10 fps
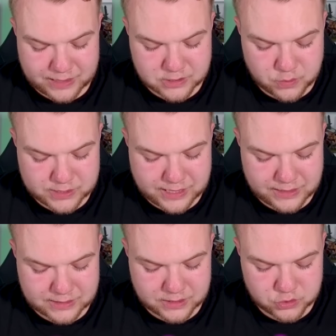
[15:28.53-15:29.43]
Let's go with
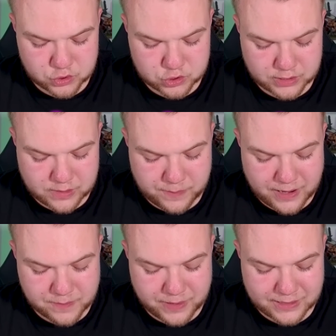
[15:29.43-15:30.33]
Skeletons here to distract the
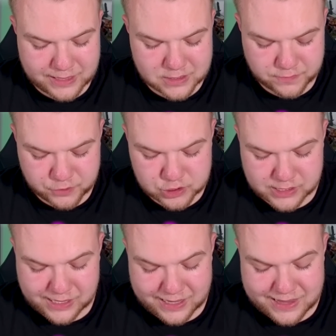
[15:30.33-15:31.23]
Bandit. Bandit is
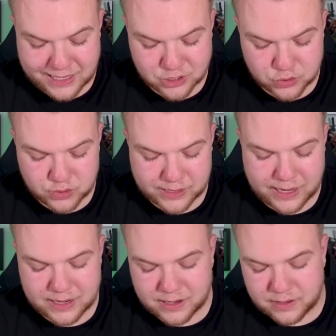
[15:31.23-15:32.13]
unfortunately gonna dash onto the
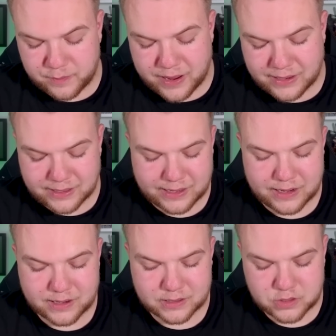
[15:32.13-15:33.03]
cannon card, making the
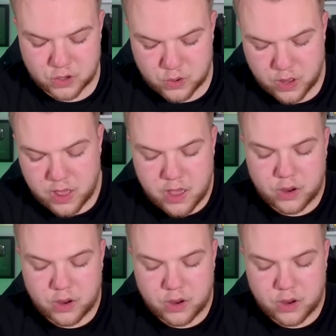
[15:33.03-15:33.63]
cannon card go